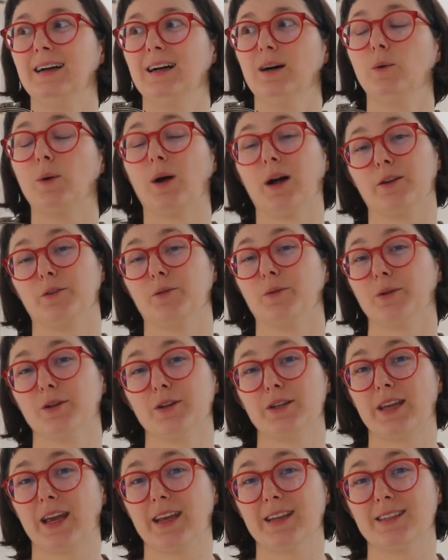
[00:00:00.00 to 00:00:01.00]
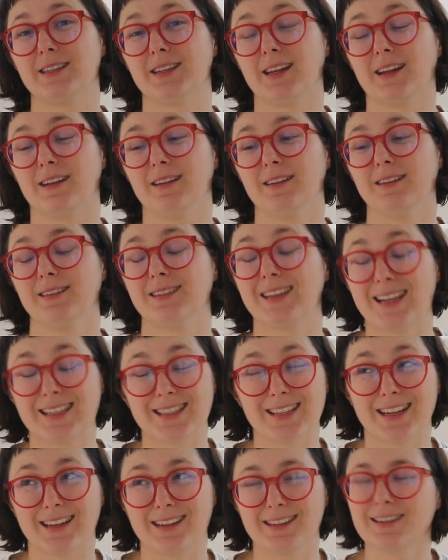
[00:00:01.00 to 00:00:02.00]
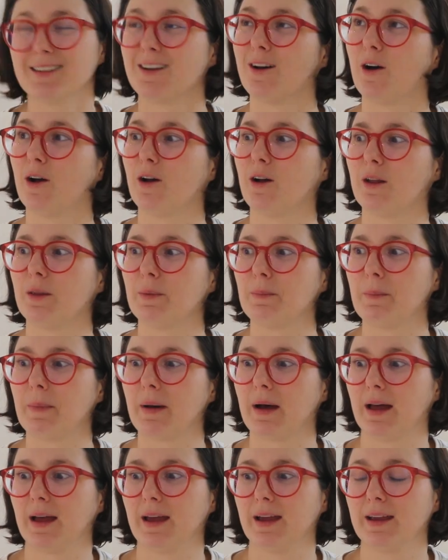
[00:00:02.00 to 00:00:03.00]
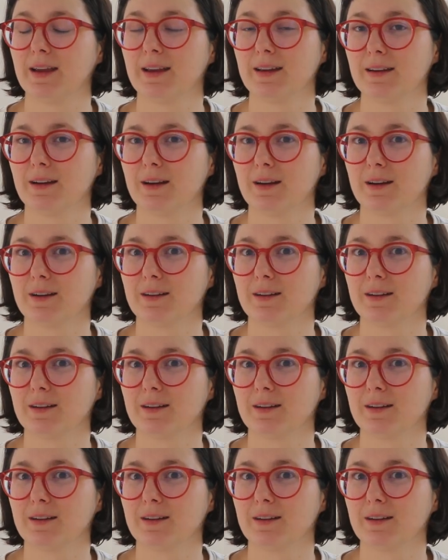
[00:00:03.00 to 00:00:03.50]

well, I don't want to test it on my